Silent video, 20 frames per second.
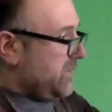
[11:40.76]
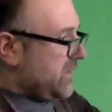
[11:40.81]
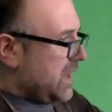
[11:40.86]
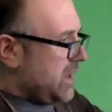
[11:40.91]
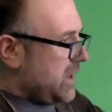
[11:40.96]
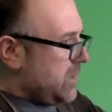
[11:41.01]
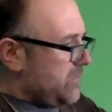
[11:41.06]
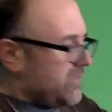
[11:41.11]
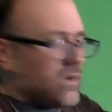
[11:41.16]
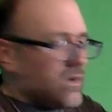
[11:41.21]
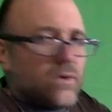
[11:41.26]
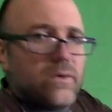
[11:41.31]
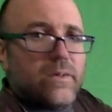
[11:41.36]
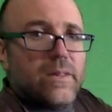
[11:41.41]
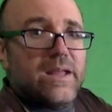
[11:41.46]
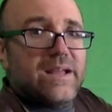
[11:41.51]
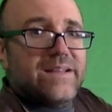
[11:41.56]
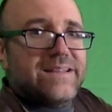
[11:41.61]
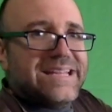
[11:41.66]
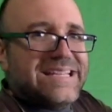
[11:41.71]
careful.
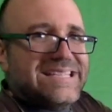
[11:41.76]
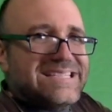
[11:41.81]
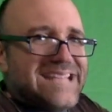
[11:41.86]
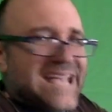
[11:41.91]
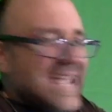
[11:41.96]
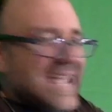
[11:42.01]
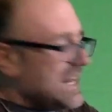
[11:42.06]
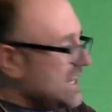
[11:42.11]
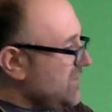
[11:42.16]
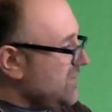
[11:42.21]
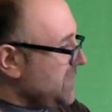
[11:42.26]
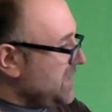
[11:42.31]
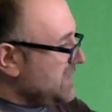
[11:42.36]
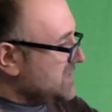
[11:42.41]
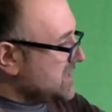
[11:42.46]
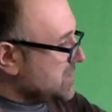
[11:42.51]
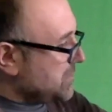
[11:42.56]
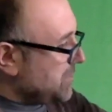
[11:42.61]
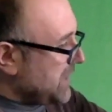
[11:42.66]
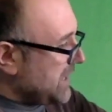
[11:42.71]
This negative means
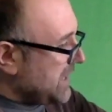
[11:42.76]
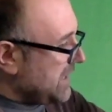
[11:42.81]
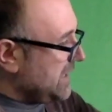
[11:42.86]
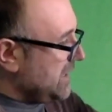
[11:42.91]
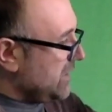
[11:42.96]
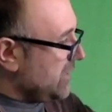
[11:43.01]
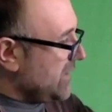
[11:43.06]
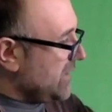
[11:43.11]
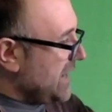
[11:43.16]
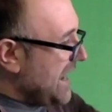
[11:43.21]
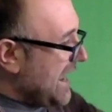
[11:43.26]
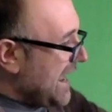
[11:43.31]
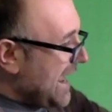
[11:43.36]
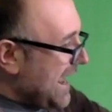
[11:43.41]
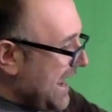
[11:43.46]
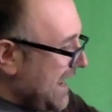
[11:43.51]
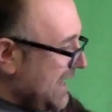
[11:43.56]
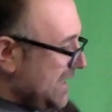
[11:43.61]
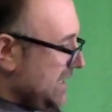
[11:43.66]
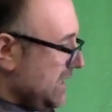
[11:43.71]
it's applied here
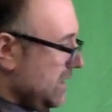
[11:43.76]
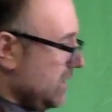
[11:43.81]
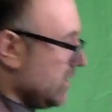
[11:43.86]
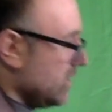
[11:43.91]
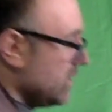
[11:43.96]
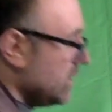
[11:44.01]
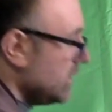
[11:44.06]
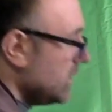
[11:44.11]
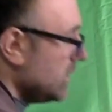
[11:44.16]
and here.